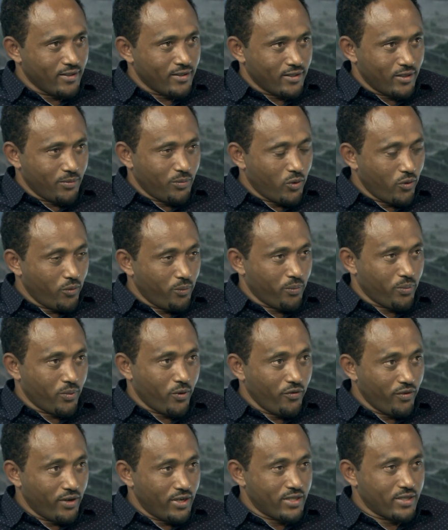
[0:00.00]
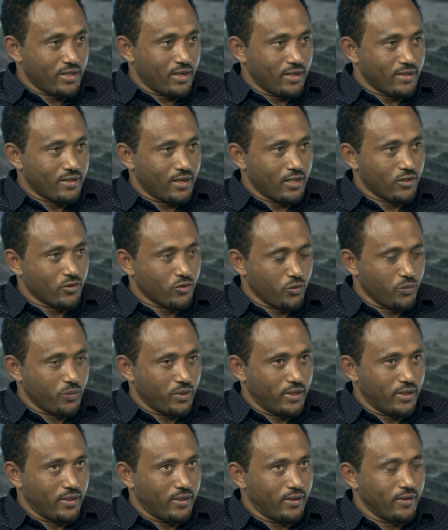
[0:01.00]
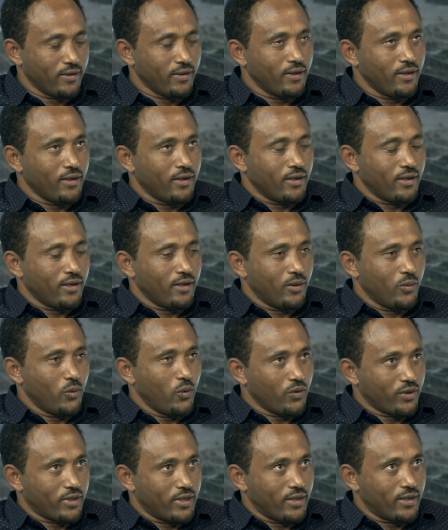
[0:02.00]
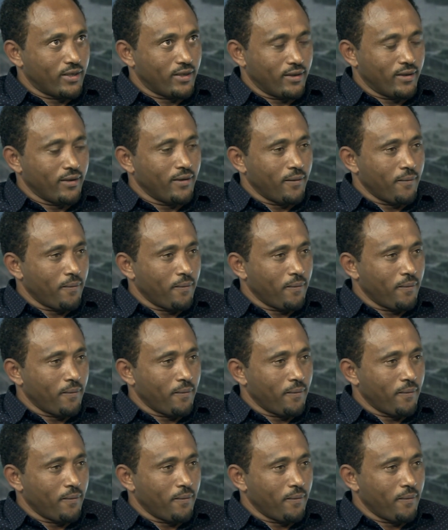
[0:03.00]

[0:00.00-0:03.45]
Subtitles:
The professionals has to be working